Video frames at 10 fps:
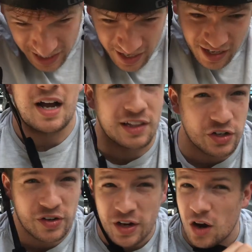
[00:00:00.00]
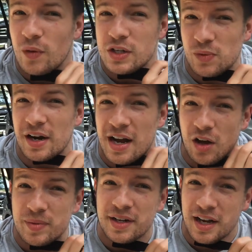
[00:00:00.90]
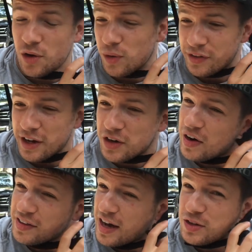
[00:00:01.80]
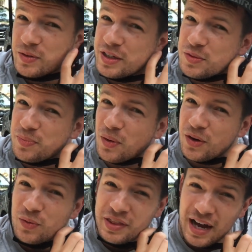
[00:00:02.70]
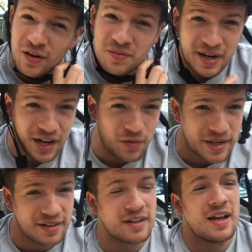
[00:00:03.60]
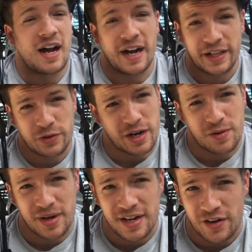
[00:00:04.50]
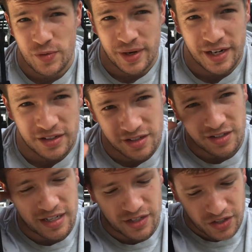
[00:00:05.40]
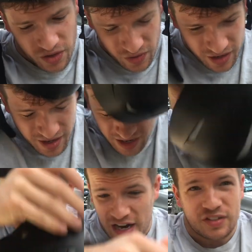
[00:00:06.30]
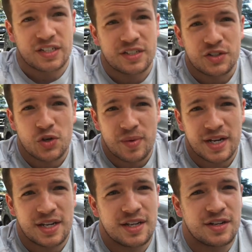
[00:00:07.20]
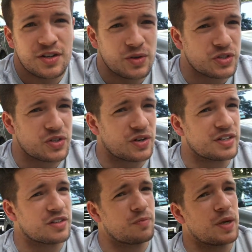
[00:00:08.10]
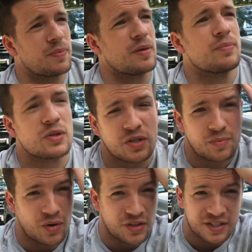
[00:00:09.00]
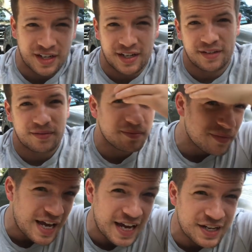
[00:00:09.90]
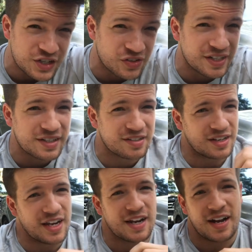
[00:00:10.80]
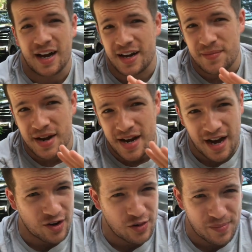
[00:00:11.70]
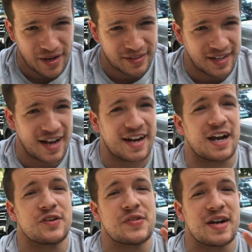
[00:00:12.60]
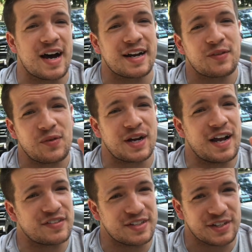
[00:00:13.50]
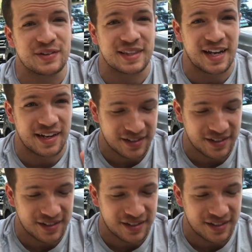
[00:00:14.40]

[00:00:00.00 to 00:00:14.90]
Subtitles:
that. I literally always wear a helmet. I will not go out of the house with this board without my helmet. Highly recommend everybody else does that too. I've seen too many news stories of people on boosted boards getting head injuries, and I am not all about that. I do not want to have to deal with that.